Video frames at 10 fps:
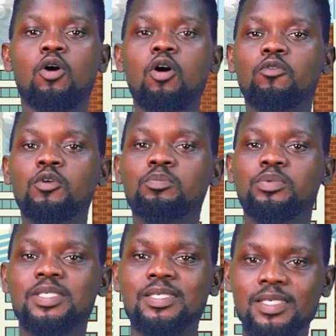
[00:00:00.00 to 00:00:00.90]
often
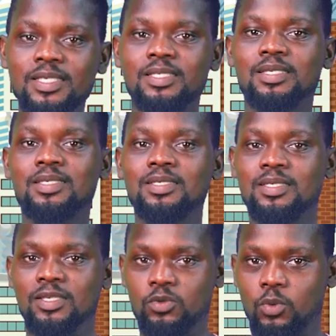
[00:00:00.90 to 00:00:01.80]
precedes the
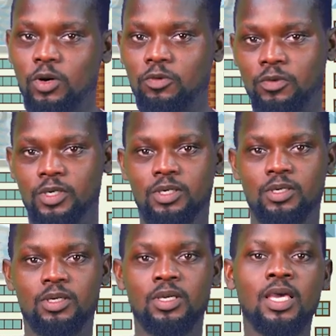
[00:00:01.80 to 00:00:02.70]
citizens' welfare,
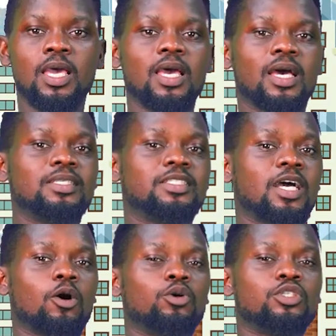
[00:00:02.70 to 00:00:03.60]
and
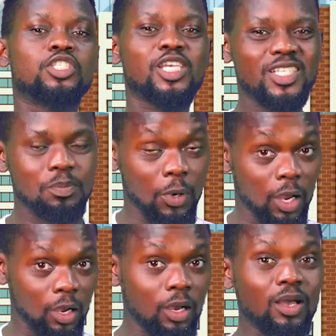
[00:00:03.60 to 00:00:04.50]
their unchecked
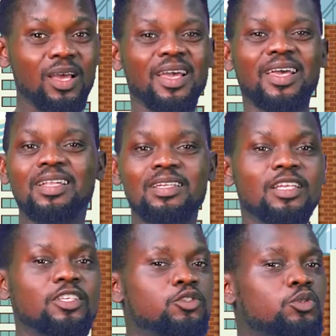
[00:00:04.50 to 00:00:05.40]
power can
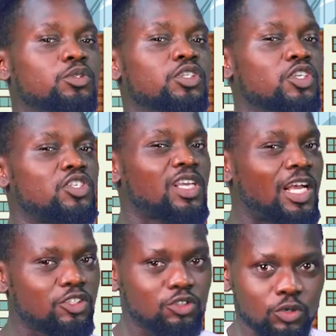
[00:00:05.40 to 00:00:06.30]
lead to
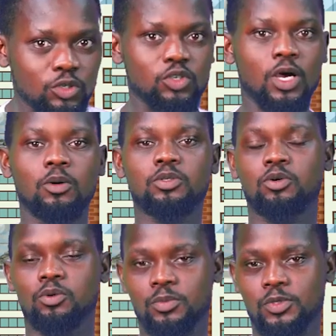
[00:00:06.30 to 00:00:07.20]
disastrous
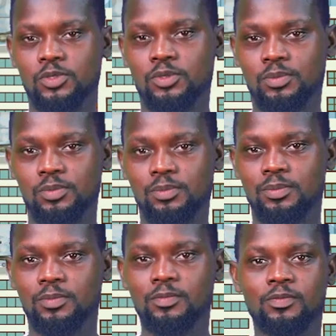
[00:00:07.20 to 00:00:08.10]
outcomes.
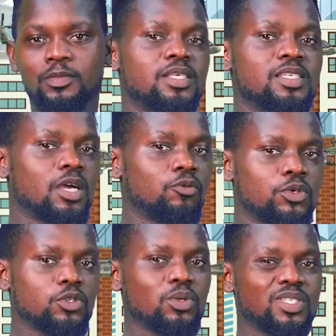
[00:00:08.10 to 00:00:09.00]
This can
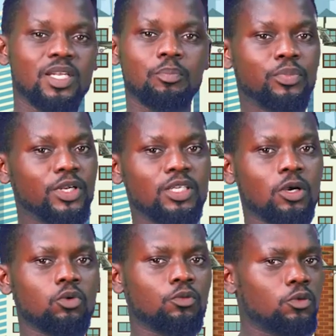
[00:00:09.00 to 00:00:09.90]
result in a
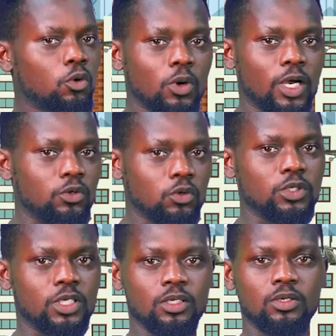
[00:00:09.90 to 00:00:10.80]
breakdown of law and
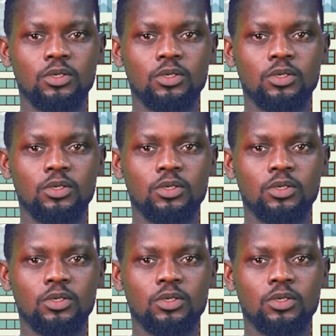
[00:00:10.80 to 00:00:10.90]
order,